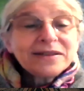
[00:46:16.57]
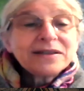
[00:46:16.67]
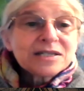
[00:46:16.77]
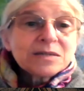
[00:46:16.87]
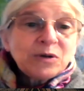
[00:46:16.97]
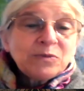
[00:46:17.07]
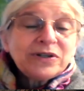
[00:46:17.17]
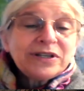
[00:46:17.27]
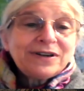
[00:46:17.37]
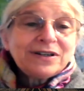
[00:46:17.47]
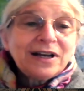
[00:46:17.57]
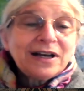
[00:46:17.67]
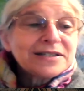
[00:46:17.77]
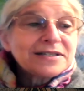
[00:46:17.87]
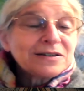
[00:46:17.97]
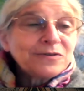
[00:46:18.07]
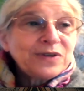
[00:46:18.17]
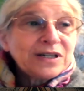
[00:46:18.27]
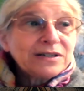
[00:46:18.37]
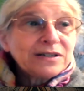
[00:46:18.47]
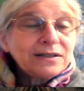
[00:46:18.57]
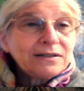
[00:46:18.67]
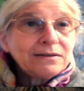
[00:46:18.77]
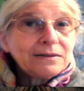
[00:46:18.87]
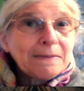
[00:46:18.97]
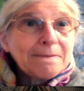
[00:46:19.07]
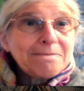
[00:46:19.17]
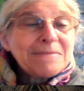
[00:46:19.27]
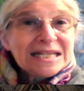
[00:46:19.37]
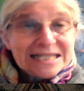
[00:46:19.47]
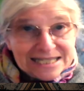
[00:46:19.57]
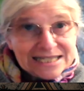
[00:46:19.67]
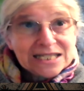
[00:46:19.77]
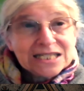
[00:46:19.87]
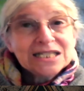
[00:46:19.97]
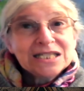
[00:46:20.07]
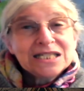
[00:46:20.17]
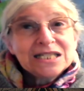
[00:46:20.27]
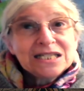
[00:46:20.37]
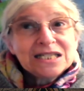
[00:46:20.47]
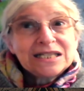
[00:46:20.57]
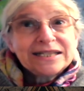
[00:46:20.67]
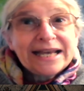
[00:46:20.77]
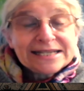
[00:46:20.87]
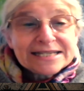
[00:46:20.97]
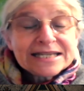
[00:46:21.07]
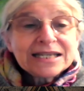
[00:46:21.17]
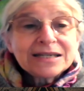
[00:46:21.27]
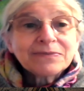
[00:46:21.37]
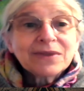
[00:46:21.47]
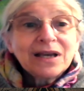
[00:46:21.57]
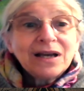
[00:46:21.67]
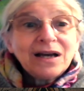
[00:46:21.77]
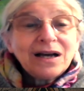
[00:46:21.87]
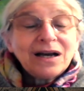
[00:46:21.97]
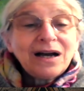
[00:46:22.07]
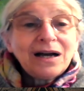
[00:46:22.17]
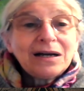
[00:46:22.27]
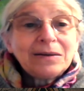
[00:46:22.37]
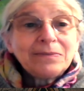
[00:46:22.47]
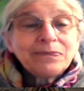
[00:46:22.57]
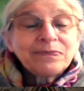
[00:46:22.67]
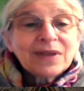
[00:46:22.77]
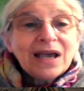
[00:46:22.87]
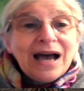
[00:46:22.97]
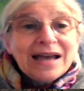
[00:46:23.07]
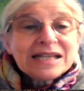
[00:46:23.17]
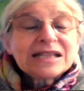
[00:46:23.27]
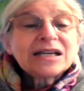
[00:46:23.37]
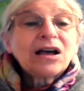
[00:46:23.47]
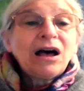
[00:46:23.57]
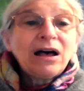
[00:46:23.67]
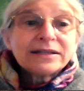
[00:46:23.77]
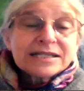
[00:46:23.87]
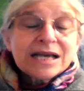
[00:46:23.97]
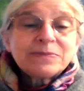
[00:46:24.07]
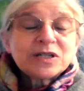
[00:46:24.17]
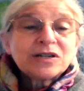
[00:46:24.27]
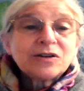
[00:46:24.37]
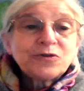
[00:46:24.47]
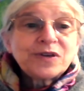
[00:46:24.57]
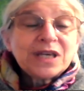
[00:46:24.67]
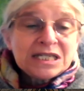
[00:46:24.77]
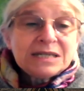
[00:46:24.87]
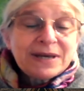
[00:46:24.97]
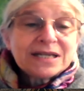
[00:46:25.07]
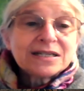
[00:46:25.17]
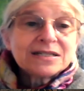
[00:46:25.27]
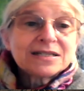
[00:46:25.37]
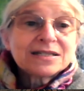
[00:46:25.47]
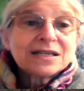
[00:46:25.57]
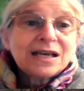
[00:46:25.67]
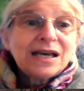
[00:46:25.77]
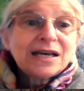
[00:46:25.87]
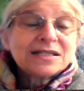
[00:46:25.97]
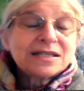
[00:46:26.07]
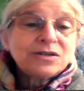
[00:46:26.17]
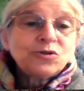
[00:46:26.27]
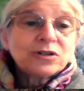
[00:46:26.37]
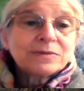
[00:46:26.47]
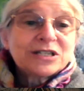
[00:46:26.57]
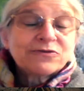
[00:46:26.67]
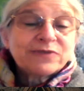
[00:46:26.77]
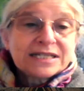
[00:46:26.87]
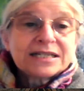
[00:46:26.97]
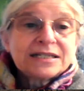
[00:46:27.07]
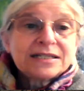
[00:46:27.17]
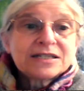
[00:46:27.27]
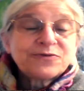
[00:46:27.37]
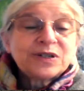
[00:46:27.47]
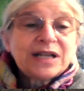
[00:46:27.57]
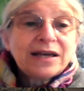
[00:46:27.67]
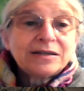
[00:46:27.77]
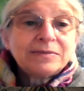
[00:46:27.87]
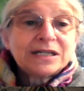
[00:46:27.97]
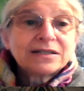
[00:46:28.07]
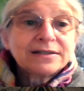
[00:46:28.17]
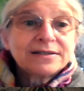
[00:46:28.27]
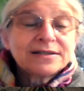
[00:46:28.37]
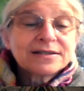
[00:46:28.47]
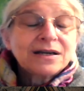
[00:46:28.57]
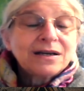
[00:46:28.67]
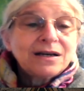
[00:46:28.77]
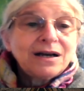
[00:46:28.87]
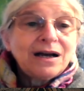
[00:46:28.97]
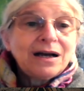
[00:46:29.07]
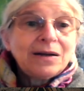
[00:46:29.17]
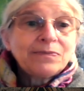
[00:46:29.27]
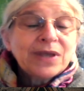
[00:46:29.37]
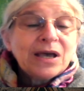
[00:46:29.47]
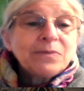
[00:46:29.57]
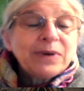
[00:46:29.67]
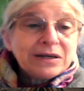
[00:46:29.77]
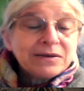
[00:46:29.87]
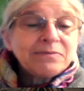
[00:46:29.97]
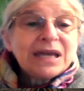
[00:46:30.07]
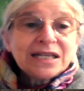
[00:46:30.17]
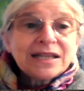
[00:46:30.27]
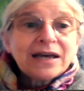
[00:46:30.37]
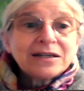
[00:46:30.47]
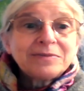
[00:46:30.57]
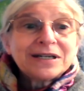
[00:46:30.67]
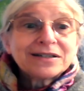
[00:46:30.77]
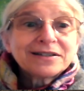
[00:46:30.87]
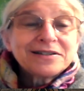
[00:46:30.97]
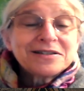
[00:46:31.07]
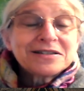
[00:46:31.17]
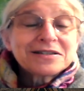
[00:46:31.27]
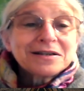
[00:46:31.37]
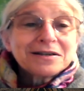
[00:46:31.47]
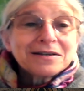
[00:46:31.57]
I think Simón Bolívar has a very mixed legacy. Um, I think the concept of independence has enormous resonance for Latin Americans, um, but many Latin Americans